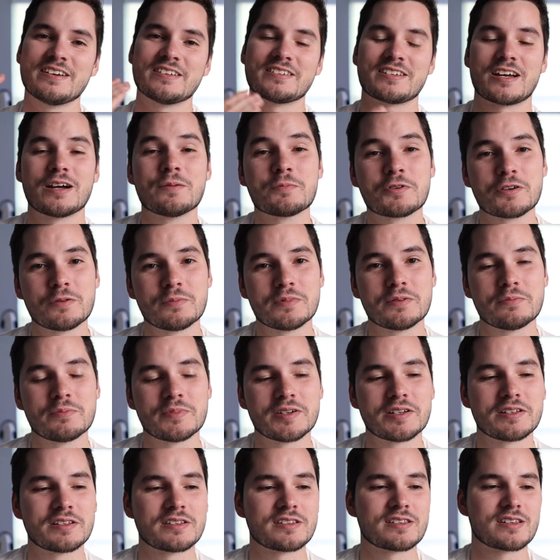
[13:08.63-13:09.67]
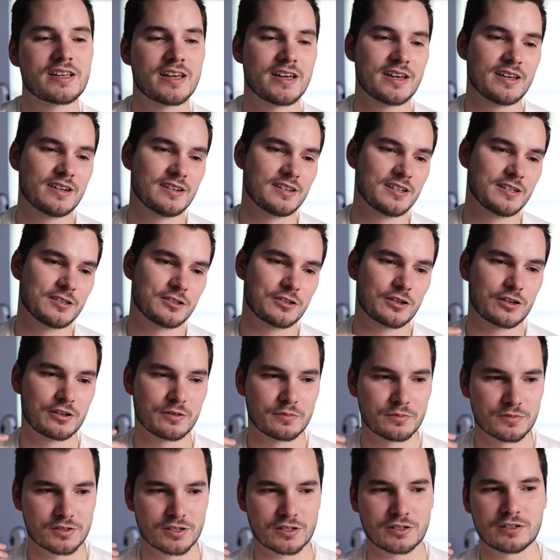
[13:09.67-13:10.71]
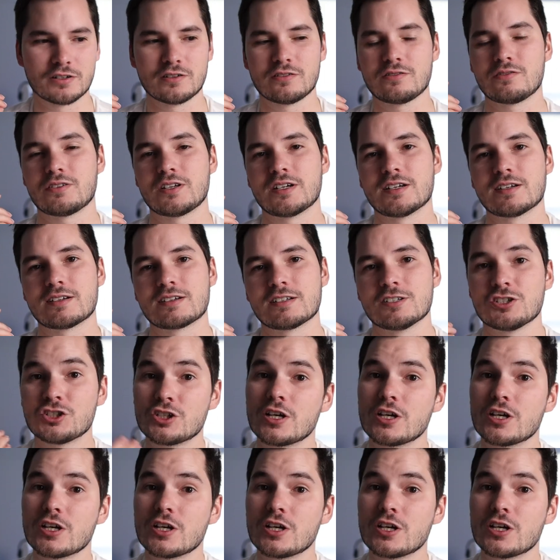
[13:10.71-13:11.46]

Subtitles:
time commitments and in terms of, like,